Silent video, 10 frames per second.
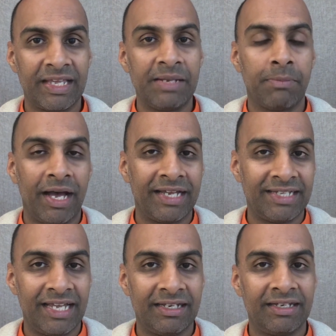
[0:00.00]
in my
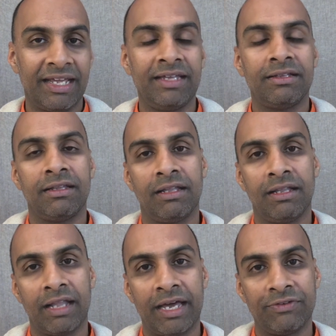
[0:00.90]
day-to-day
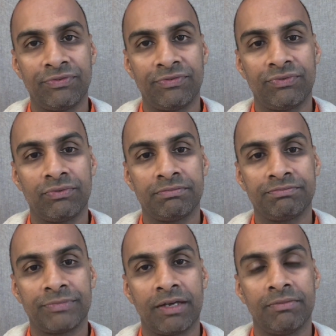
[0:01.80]
life.
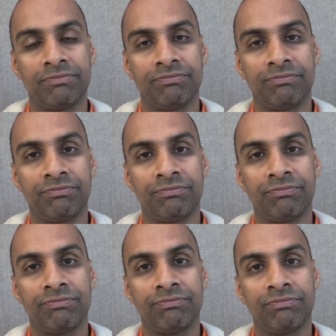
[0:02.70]
Yeah?
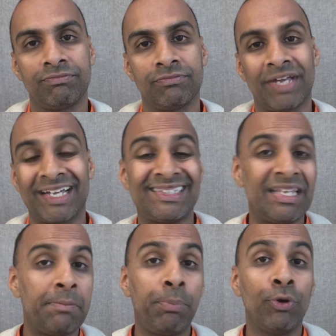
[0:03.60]
Like a
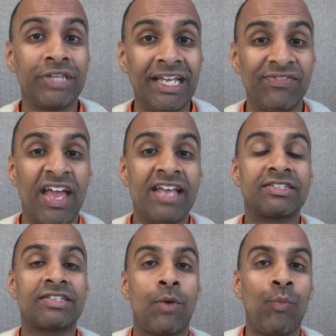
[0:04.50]
simple thing, if
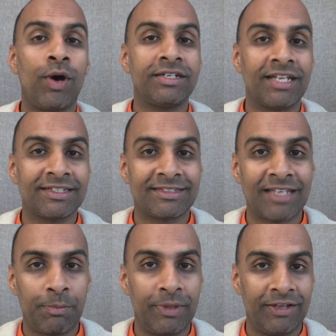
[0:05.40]
someone does
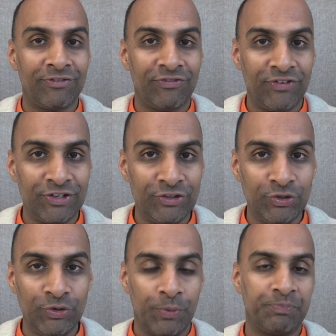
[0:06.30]
something for
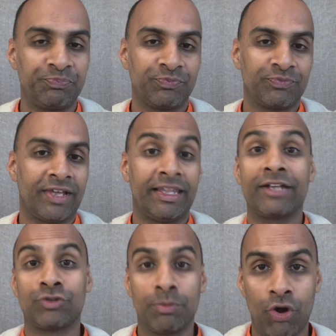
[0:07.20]
you,
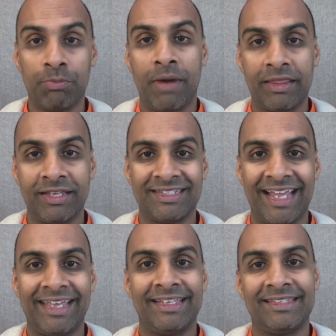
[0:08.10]
like tomorrow Mother's
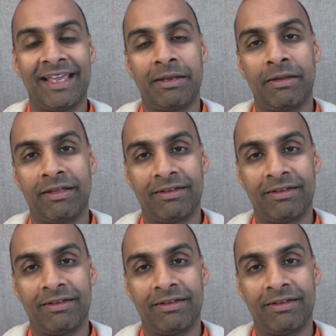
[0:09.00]
Day is then.